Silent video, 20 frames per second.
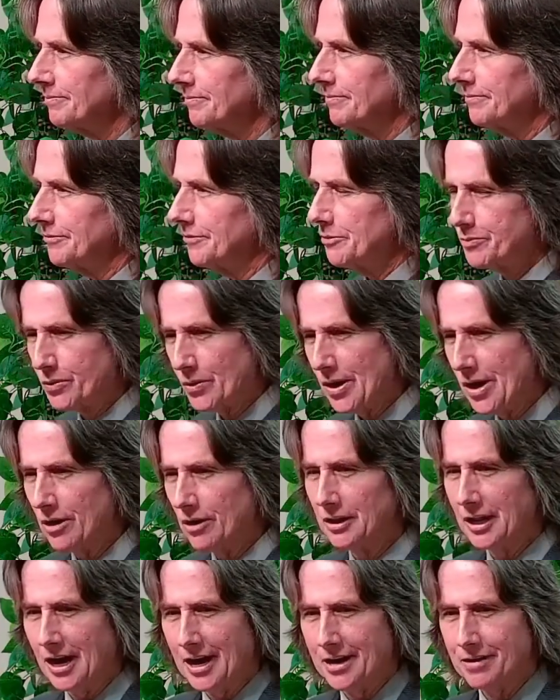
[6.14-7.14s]
the prayer
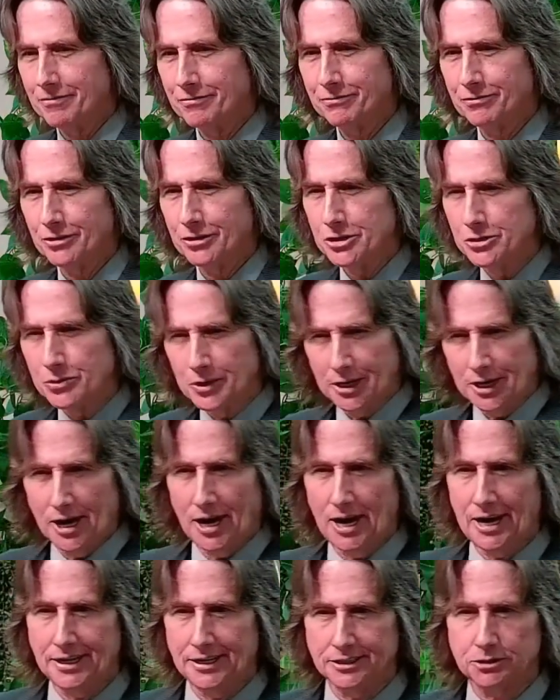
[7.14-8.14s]
life for you and
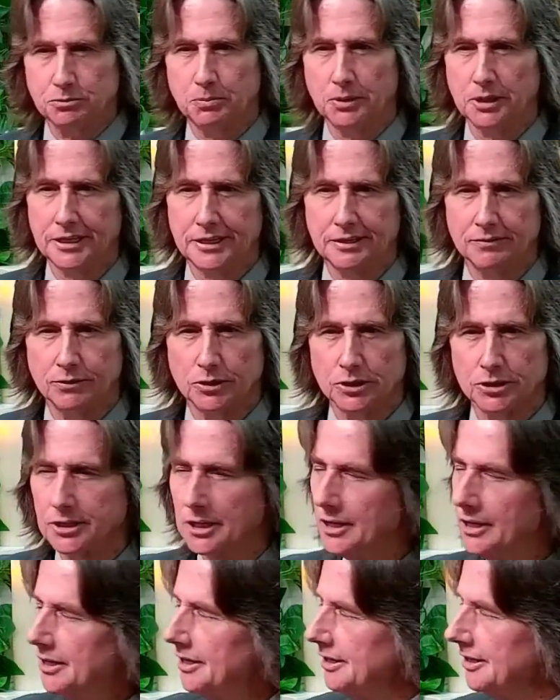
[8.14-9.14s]
I as believers
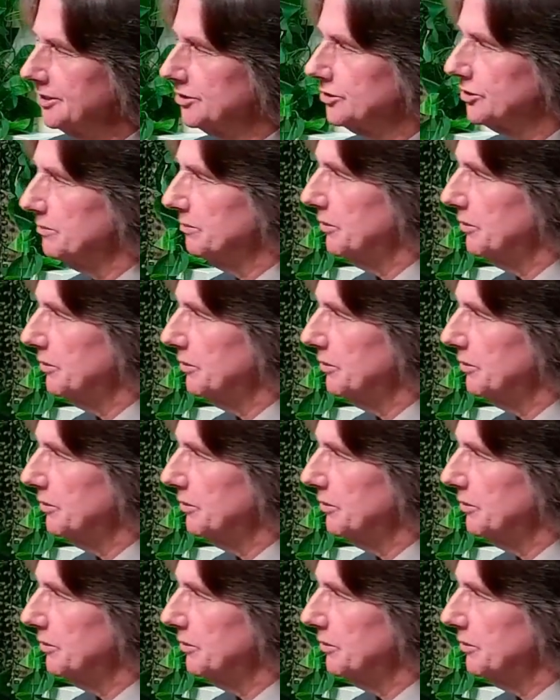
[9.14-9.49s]
is the